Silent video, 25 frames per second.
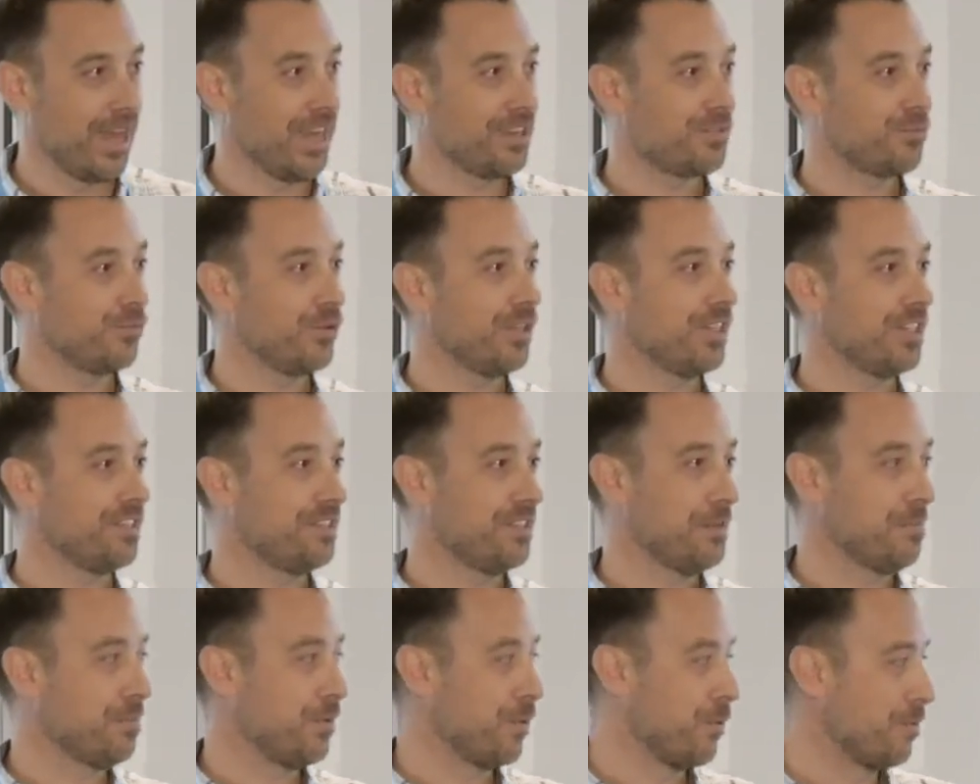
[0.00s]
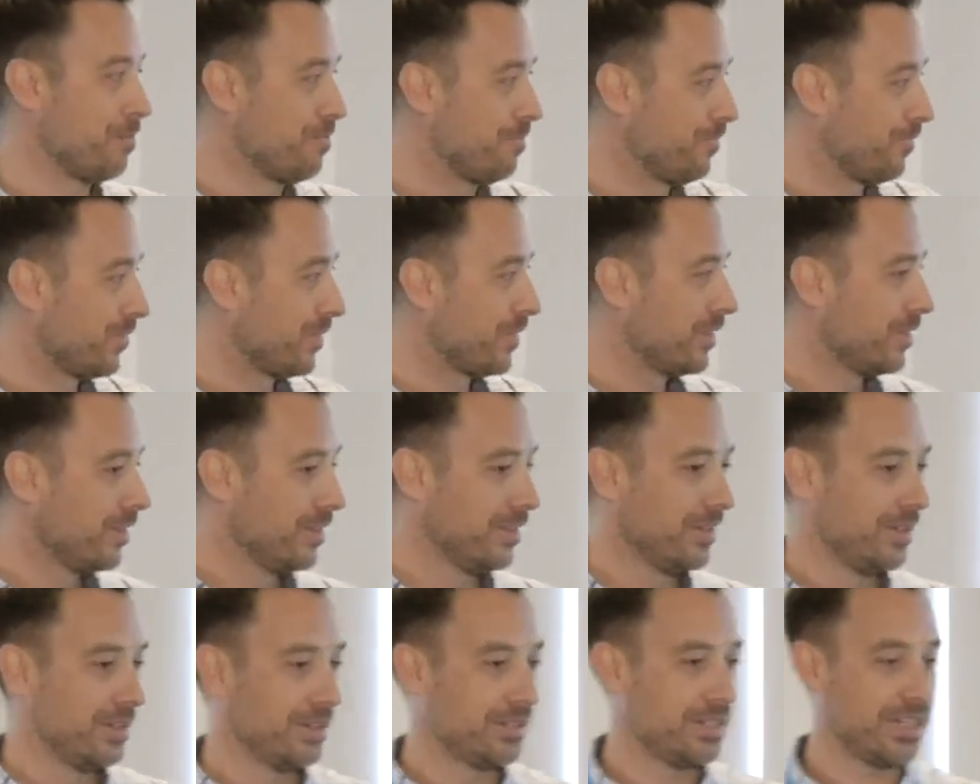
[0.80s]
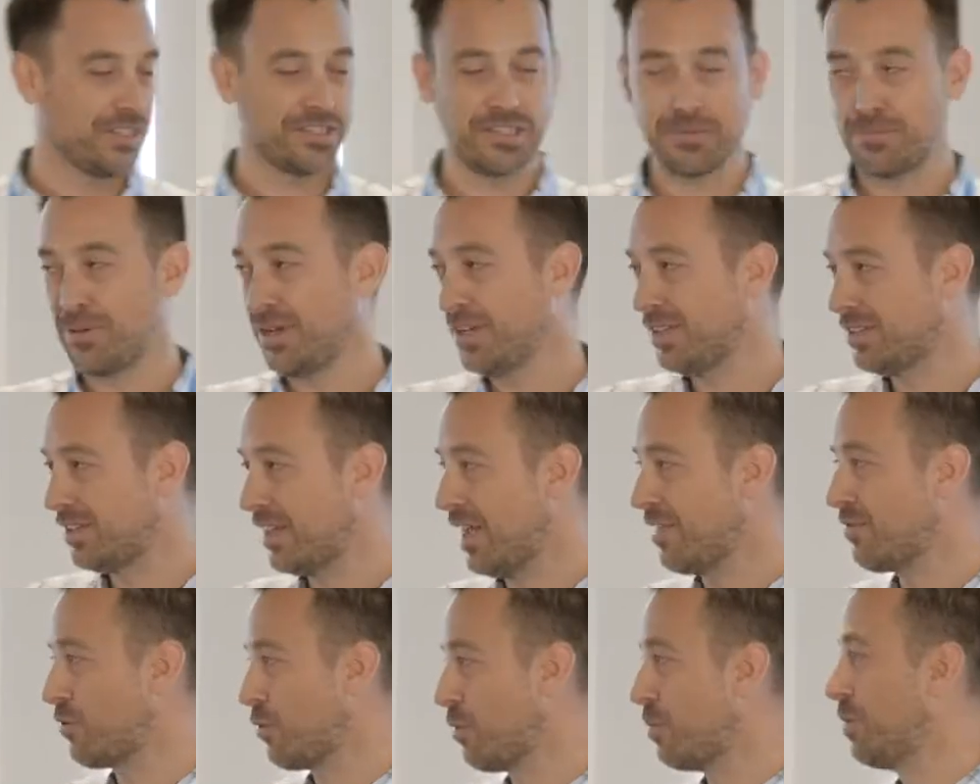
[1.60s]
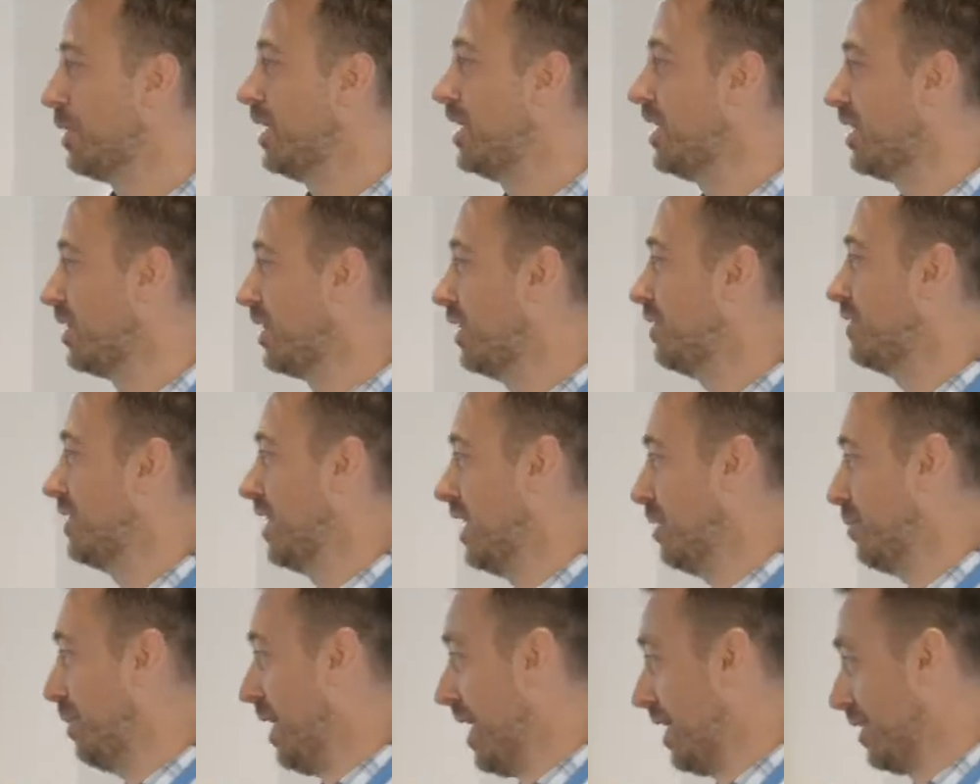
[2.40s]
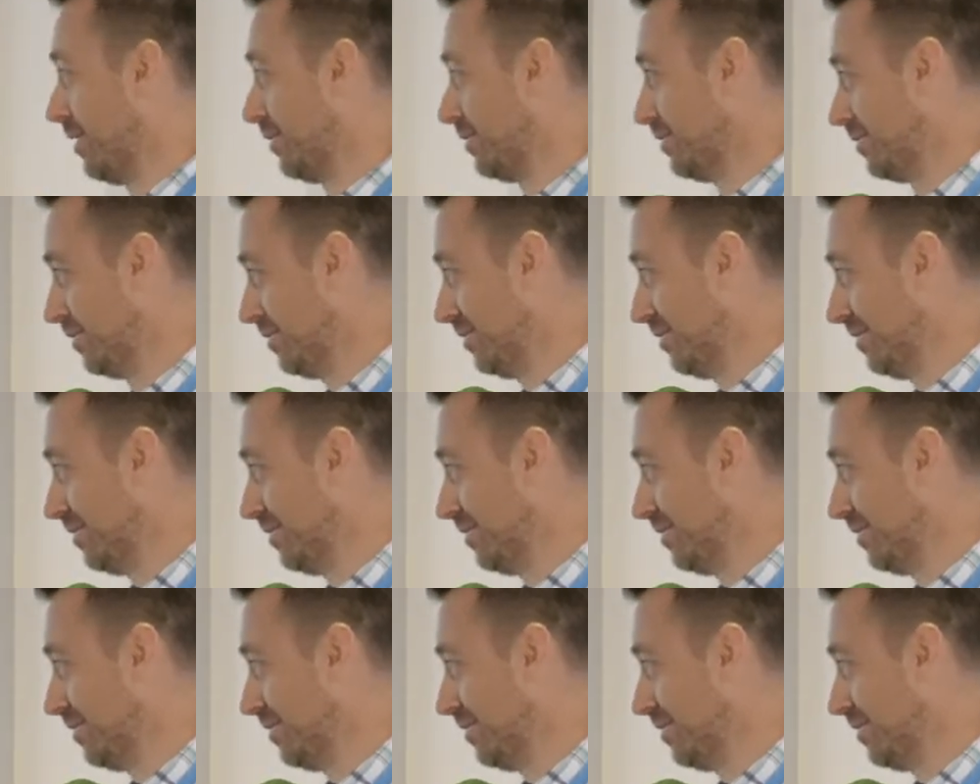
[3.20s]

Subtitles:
it's really simple. Does the piece have a repeating left-hand pattern?